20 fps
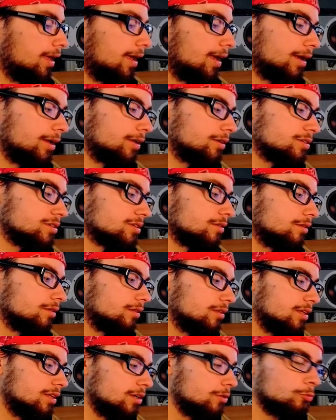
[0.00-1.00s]
and
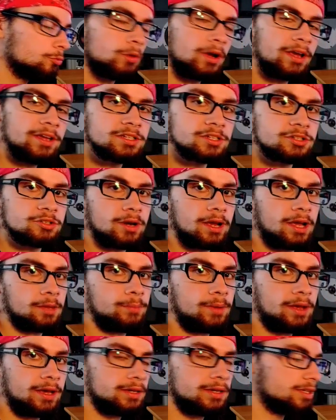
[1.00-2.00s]
the right
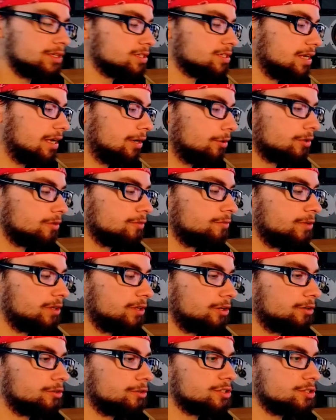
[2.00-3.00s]
trackpad is now
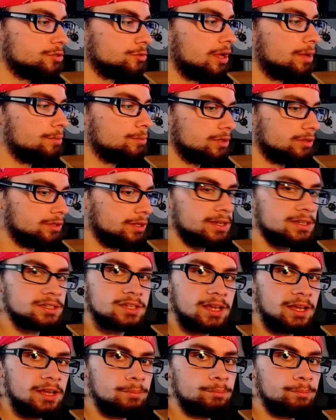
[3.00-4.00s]
configured to emulate
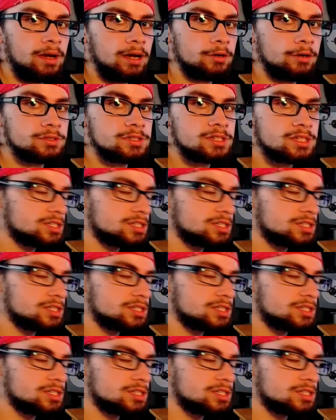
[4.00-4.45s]
a mouse,